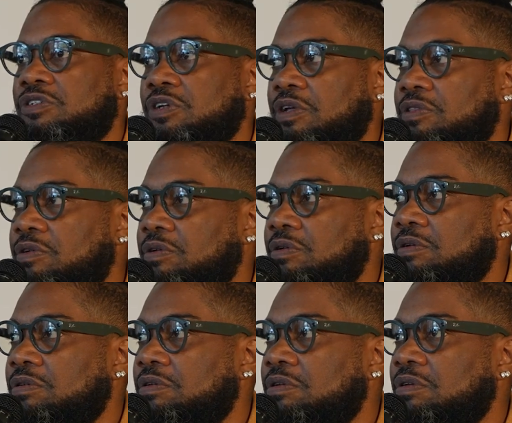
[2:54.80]
each
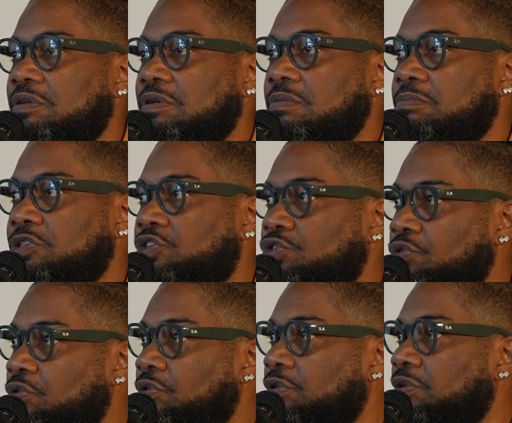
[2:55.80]
other
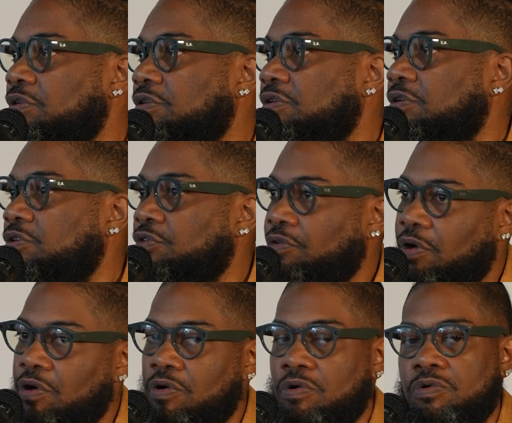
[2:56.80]
mature,
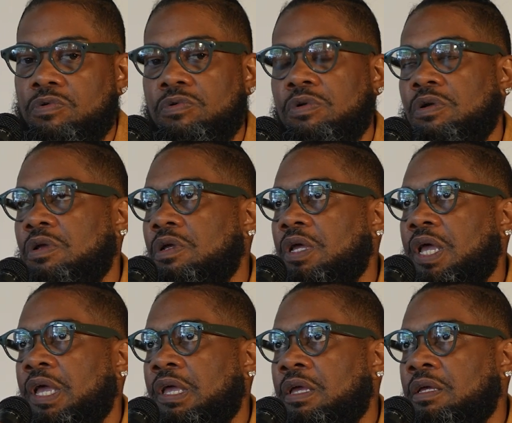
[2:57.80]
grow,
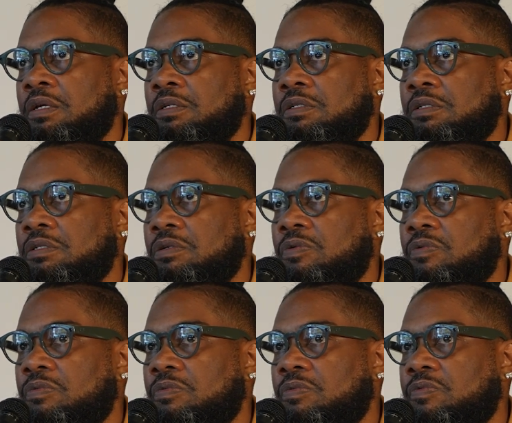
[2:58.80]
and
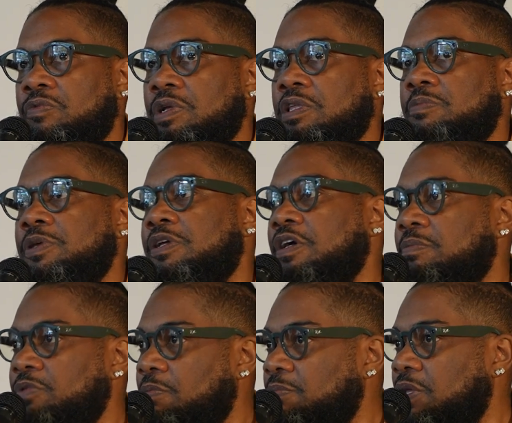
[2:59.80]
really
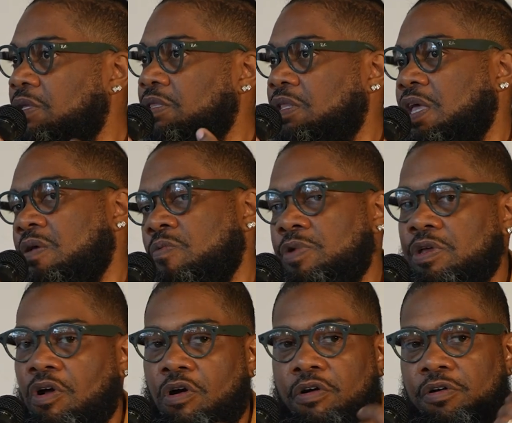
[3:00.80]
become the men that
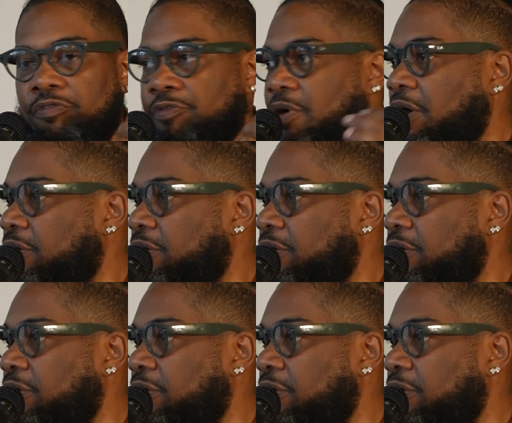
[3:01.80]
we are for